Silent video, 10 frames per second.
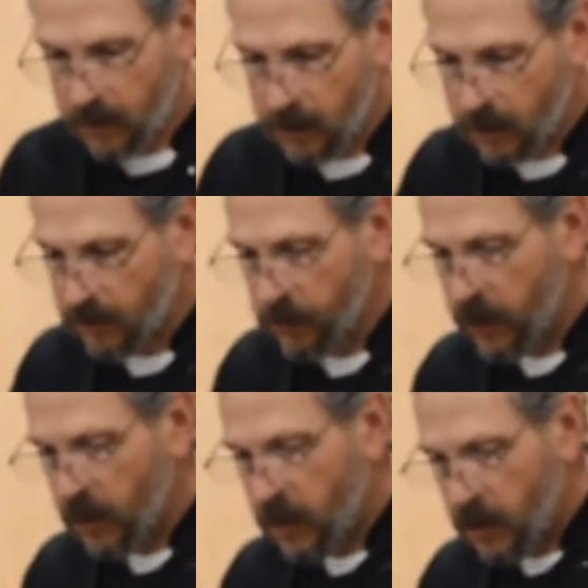You can
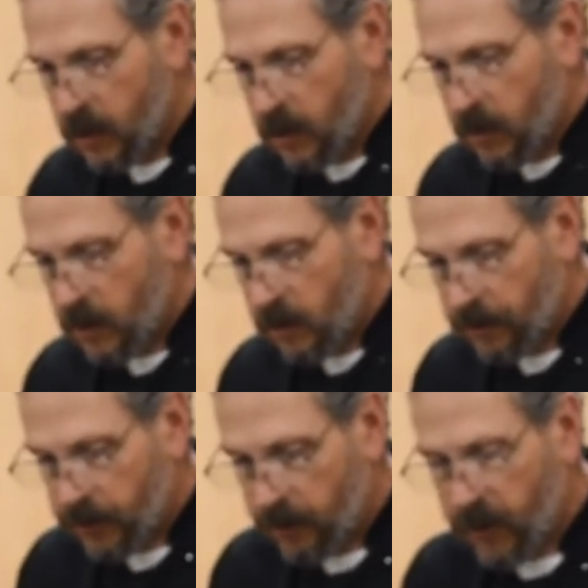
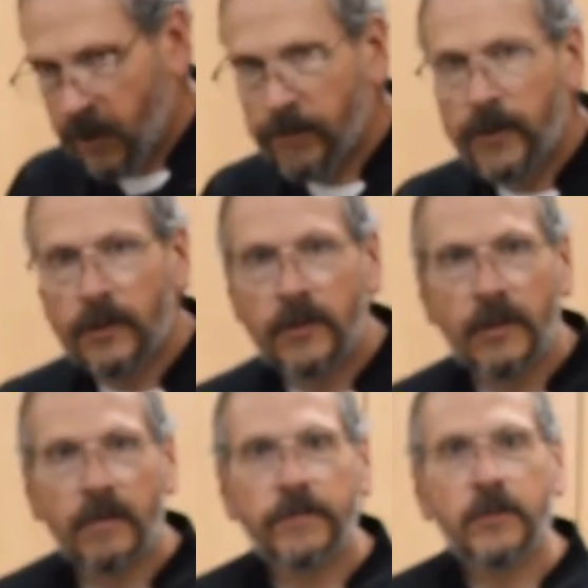simply pamper
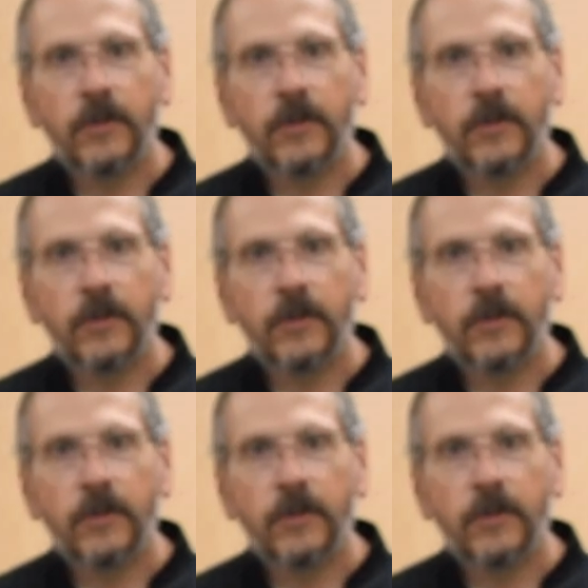yourself.